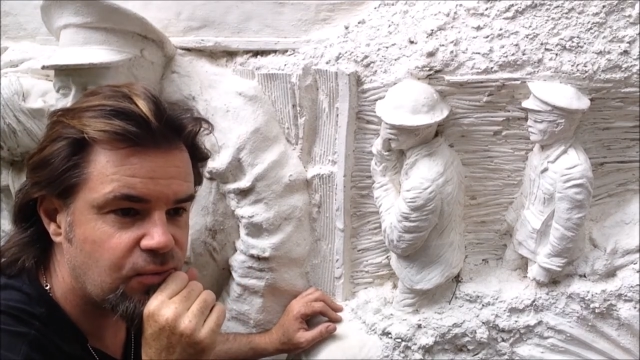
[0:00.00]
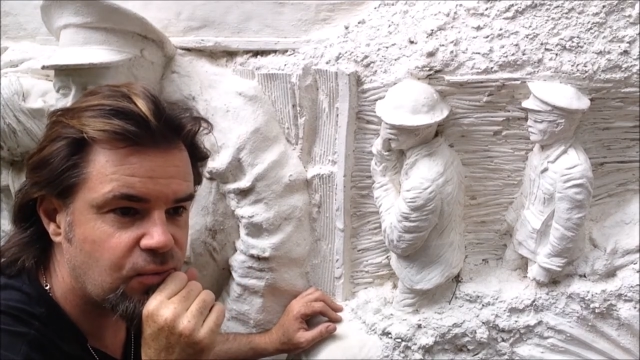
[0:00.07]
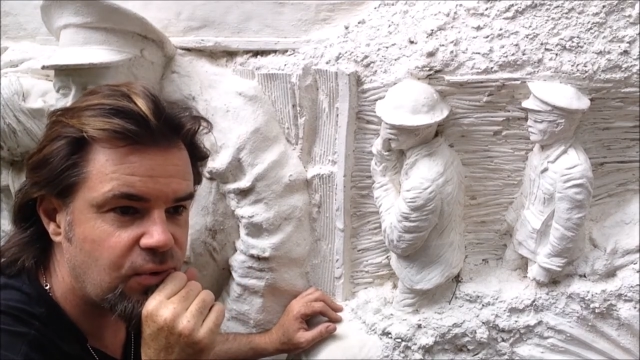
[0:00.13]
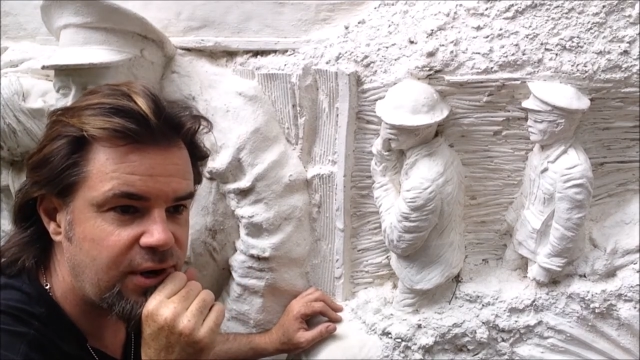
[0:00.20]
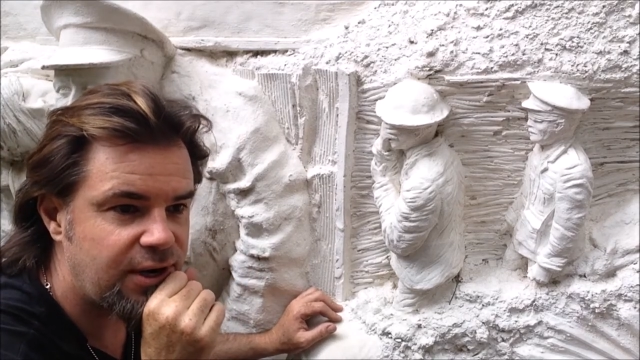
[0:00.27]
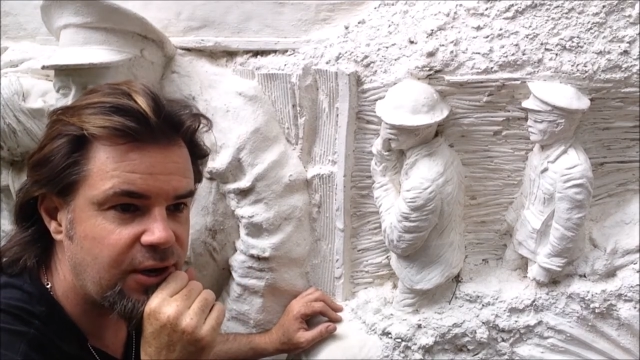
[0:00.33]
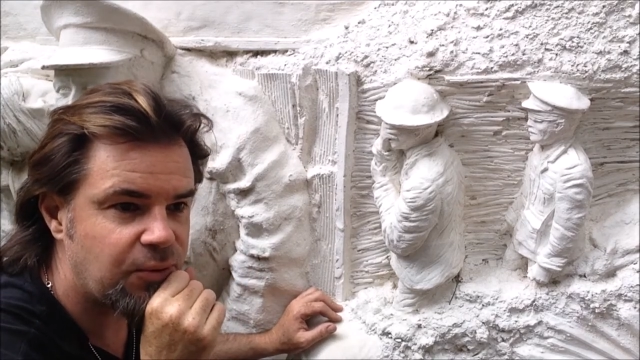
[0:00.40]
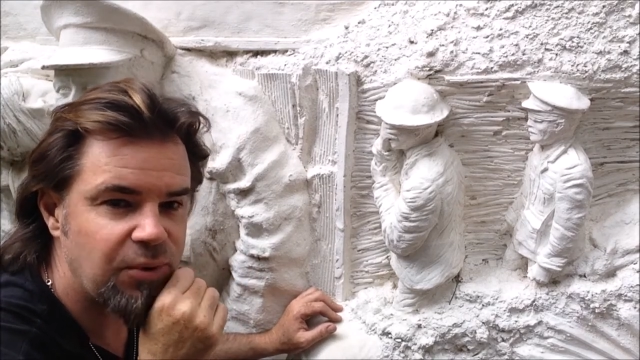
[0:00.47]

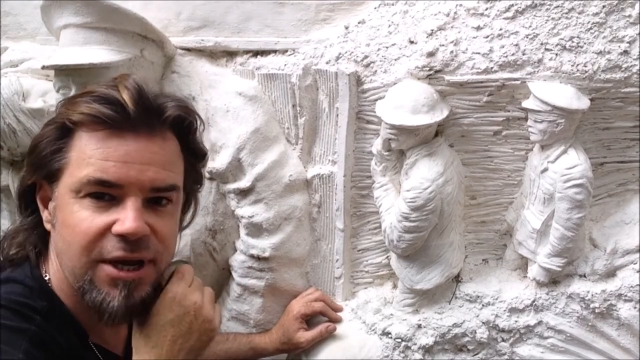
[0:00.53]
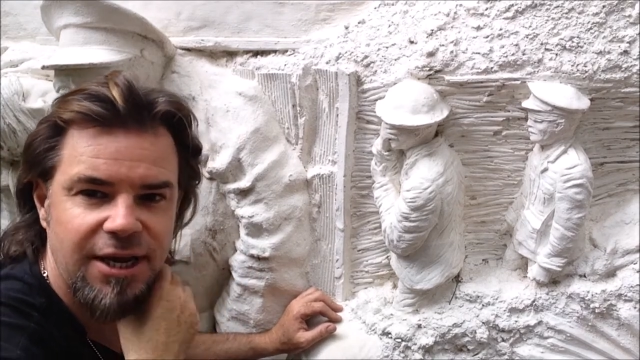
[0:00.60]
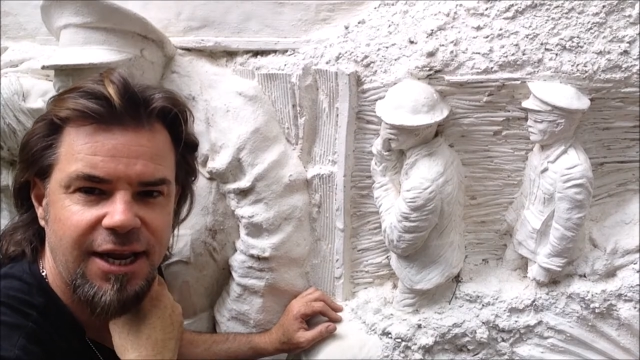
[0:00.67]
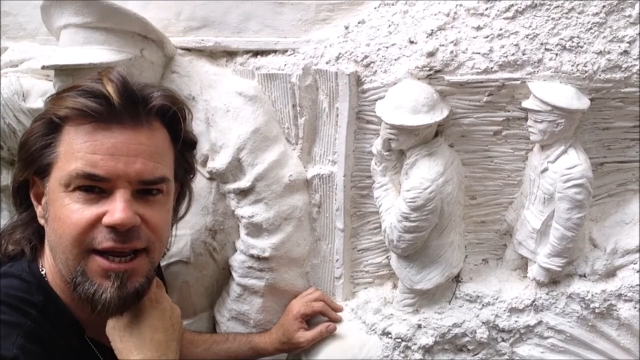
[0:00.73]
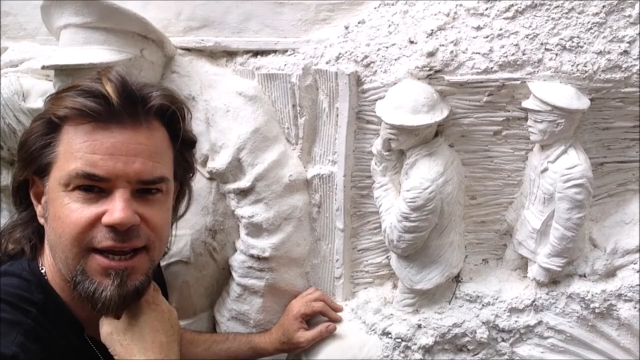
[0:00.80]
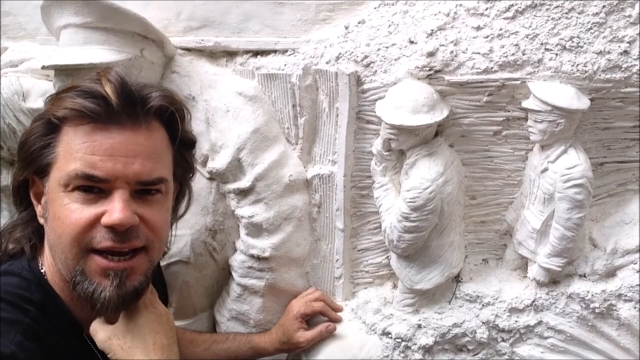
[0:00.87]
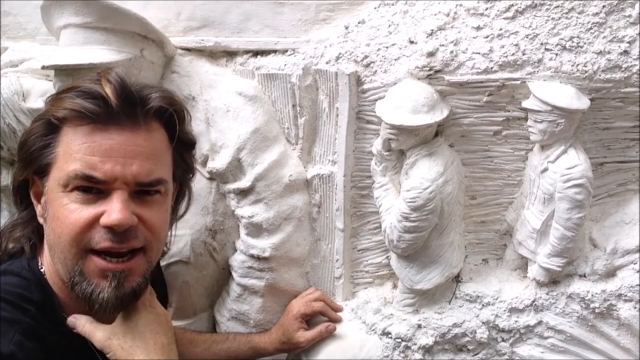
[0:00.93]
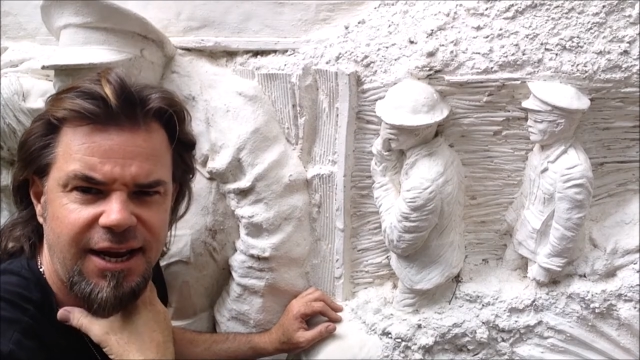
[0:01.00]
we
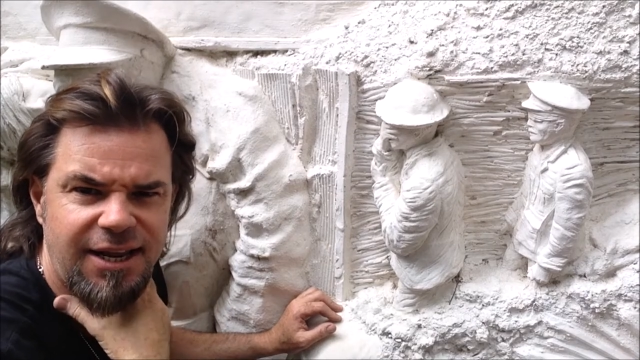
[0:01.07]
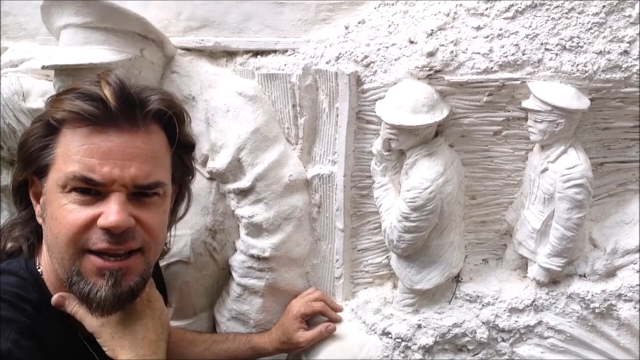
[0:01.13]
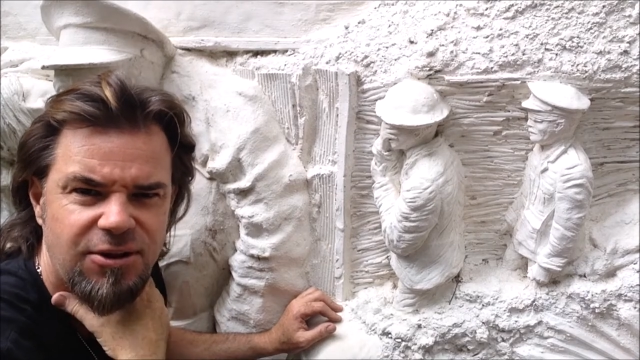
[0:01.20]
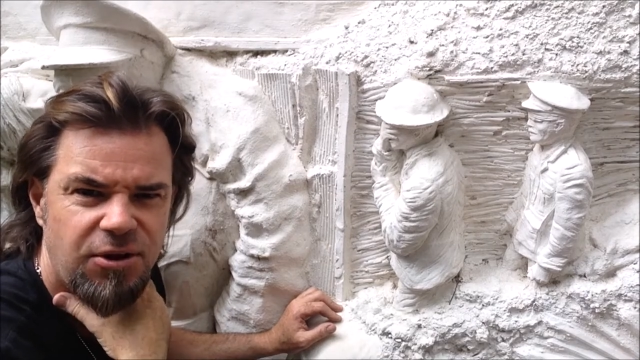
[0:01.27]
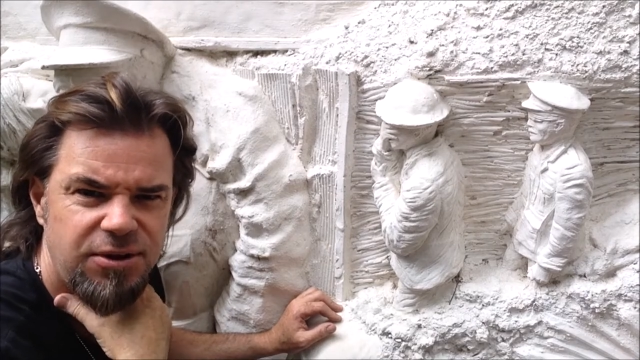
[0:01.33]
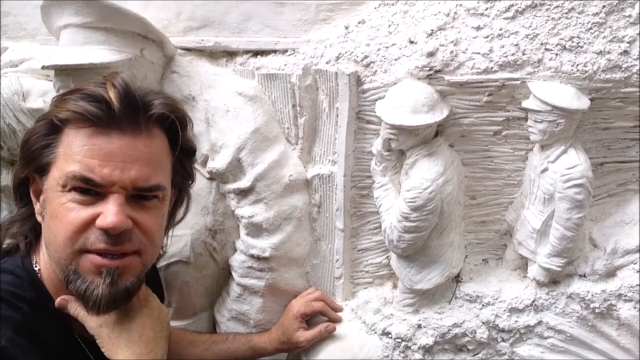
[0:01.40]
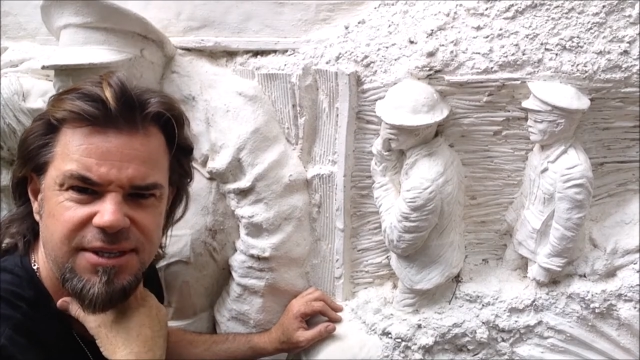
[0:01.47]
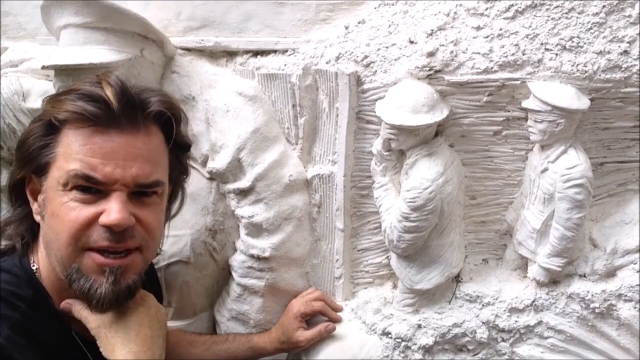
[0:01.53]
can get any
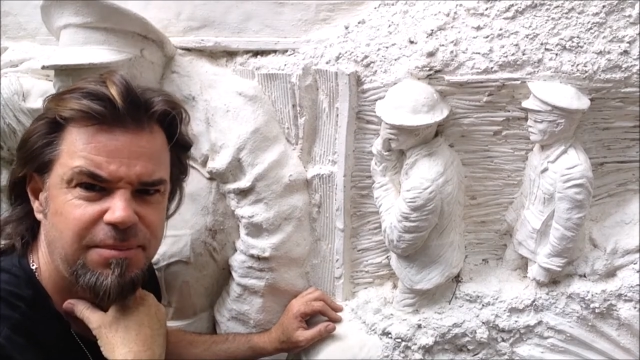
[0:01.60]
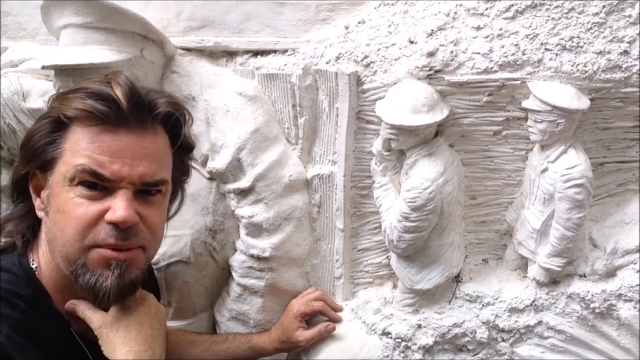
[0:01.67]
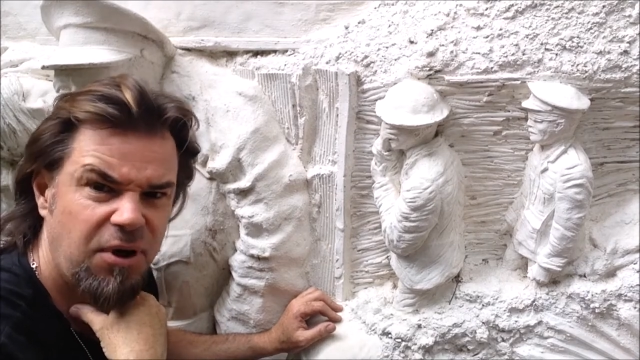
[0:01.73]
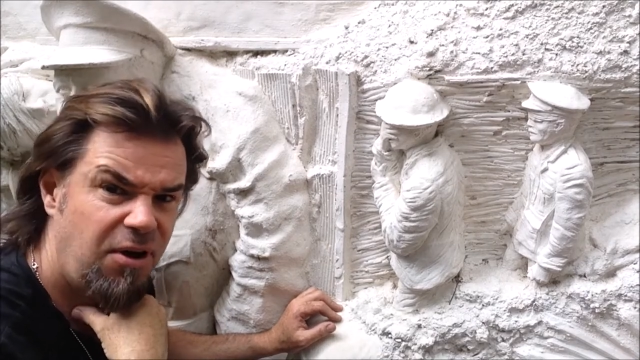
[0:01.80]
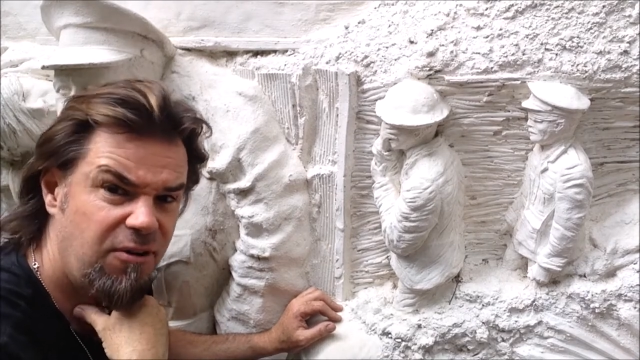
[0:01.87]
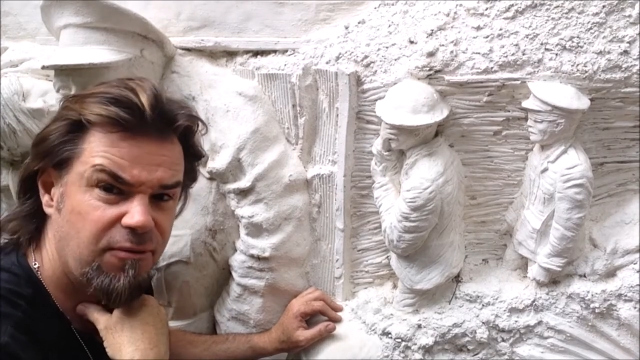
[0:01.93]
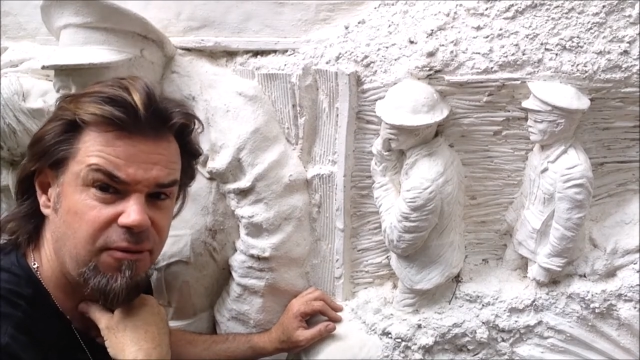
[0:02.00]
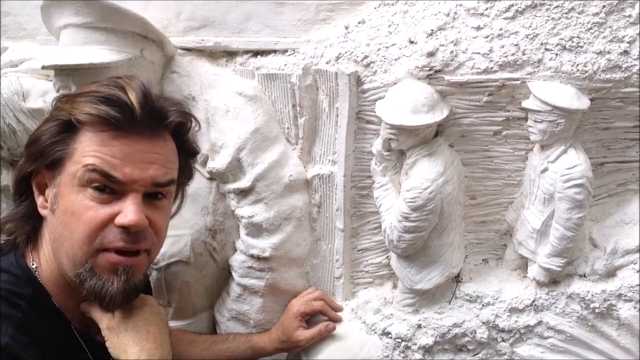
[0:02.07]
concept
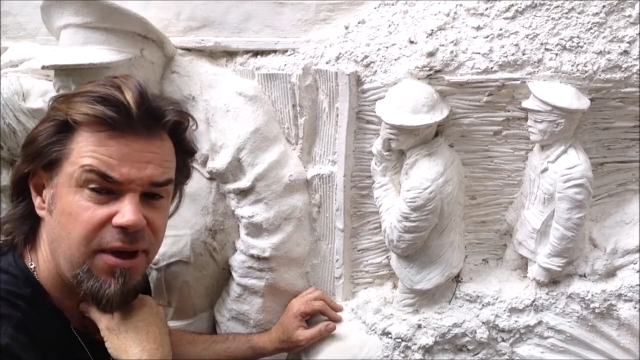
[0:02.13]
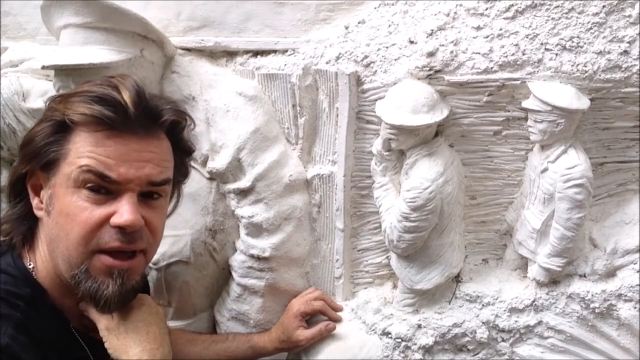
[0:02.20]
of,